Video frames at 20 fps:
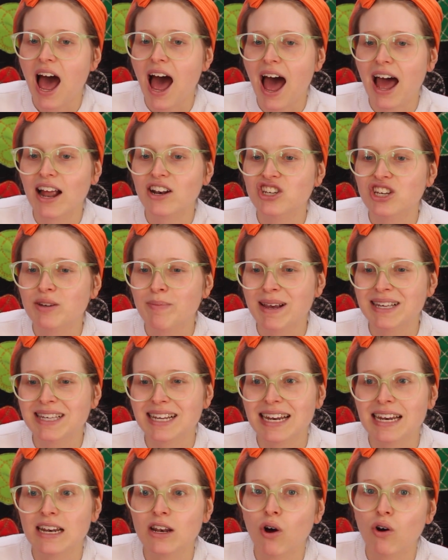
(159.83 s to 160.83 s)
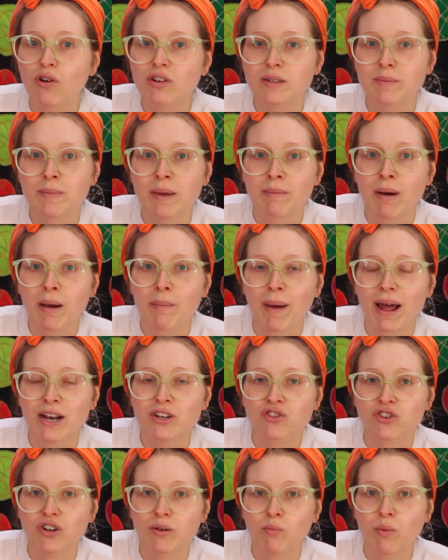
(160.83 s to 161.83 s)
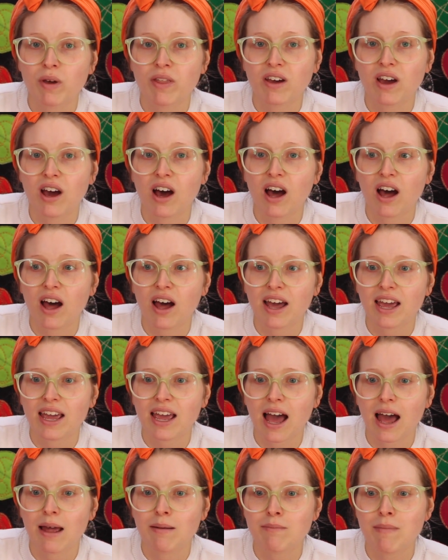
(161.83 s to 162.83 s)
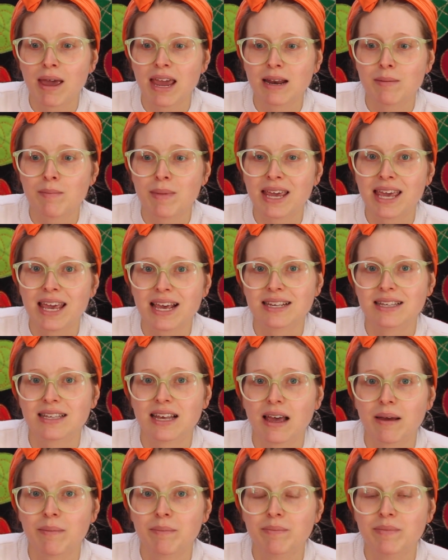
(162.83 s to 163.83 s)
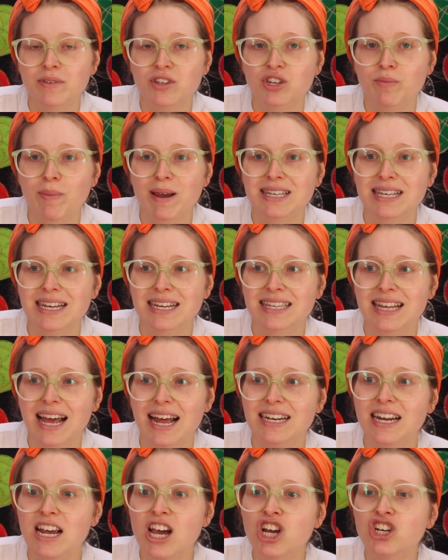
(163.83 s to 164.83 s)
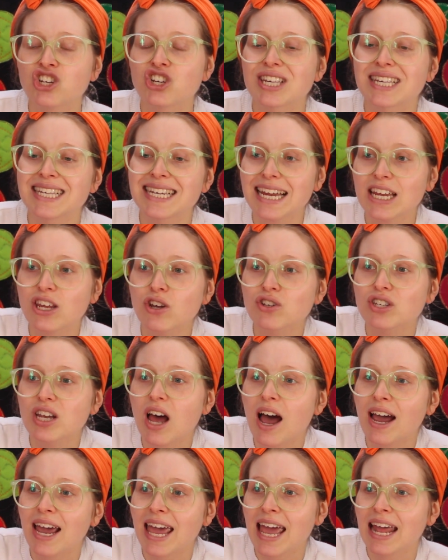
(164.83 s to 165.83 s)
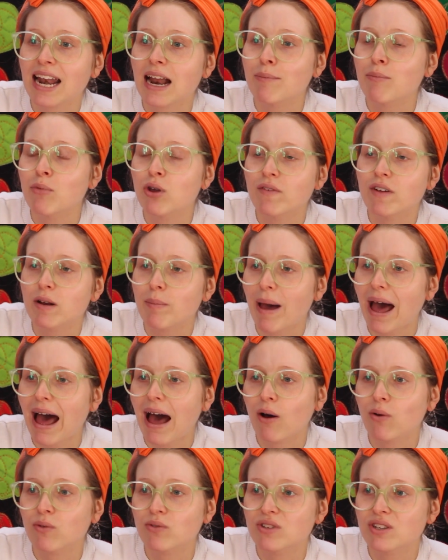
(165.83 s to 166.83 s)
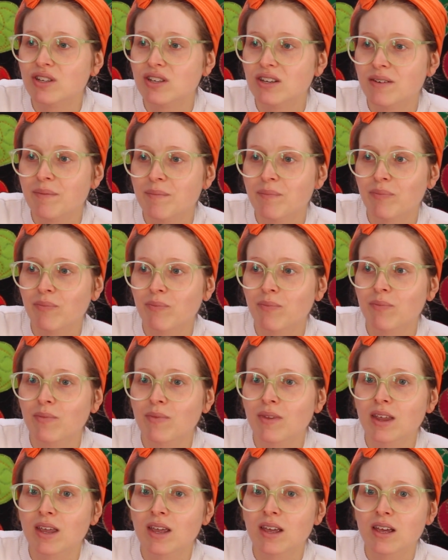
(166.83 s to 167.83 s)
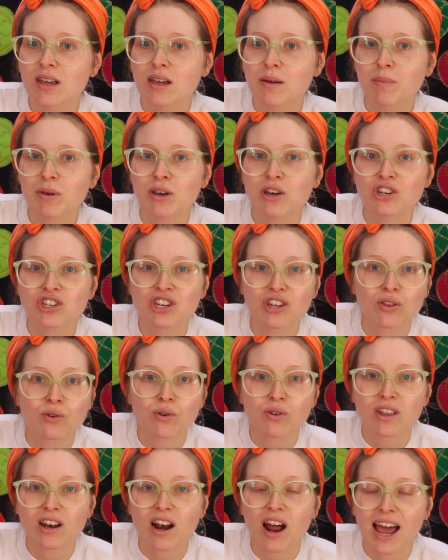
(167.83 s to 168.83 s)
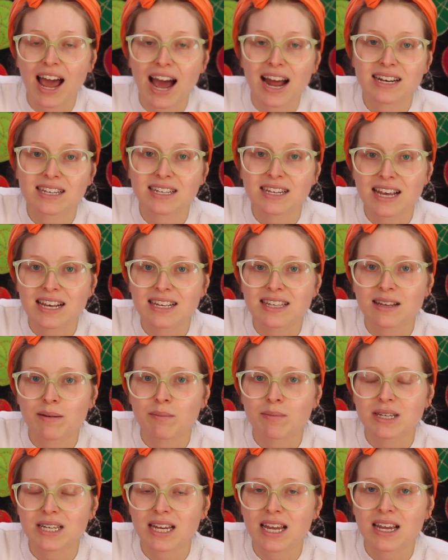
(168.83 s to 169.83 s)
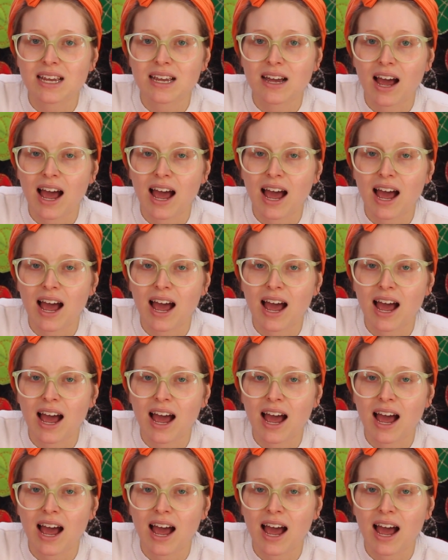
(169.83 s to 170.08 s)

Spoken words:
And she basically locked me in my bedroom with a guy and made me kiss him. She basically said, just stick your tongue in and move it about. Because she thought that I had to kiss somebody.